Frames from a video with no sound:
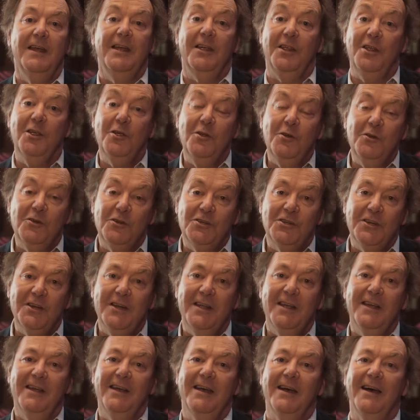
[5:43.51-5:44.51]
huge
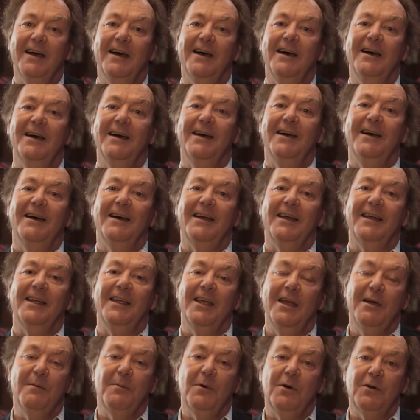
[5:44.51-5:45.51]

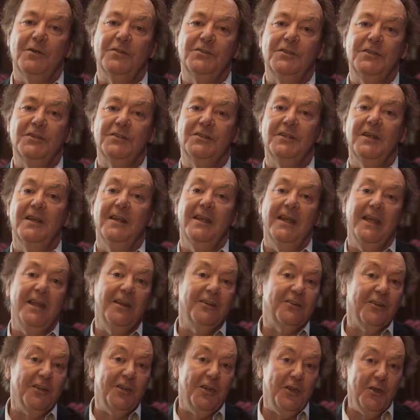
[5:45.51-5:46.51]
gearboxes
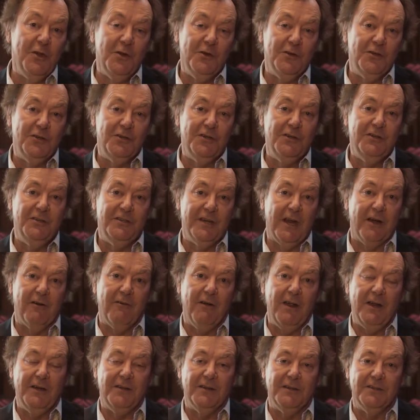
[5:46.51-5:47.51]
into huge
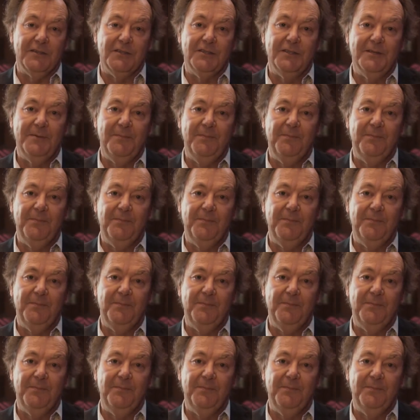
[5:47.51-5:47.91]
generators.